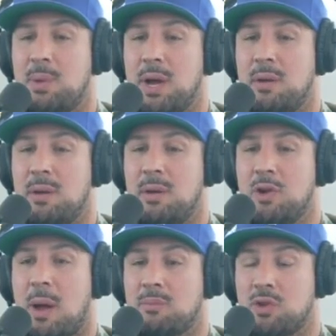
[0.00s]
But
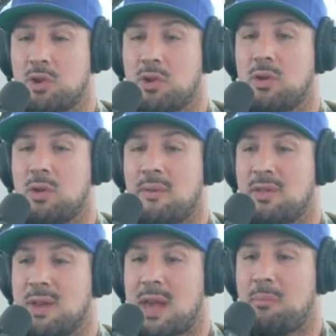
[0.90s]
I'm you, you have
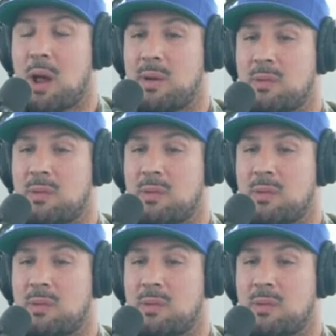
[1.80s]
the same problem